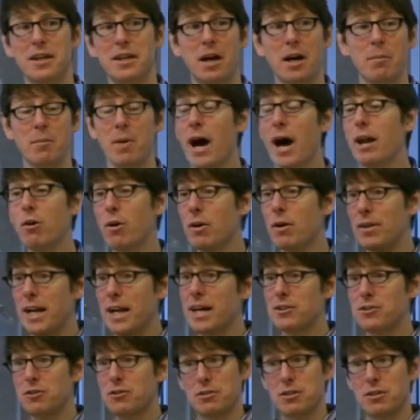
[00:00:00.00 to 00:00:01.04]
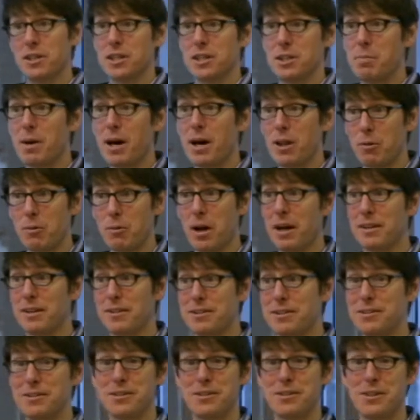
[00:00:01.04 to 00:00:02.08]
Um, I don't have an answer to this, by the way.
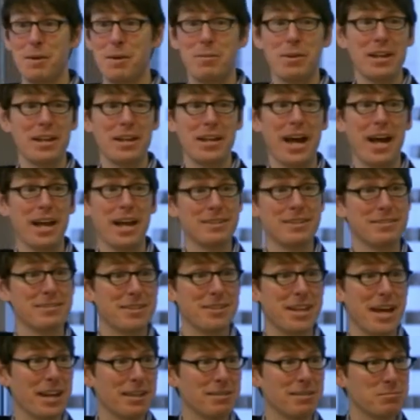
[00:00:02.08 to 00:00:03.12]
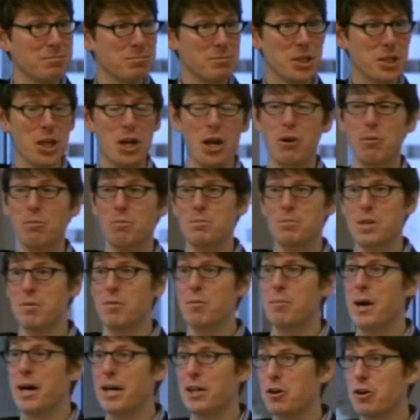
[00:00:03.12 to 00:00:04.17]
This is something that, that you know some
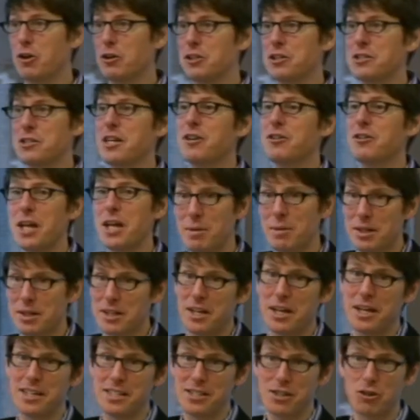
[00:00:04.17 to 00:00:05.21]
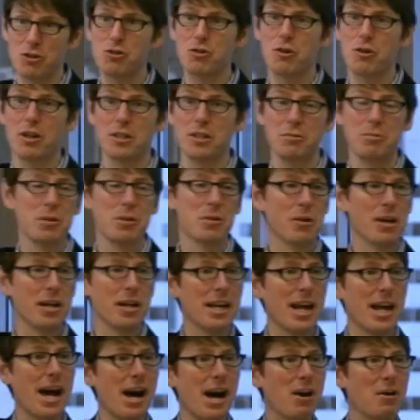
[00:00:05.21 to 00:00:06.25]
of my largest entertainment clients are struggling with
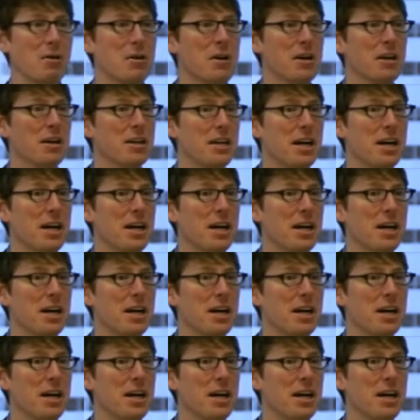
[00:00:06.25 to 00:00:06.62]
right now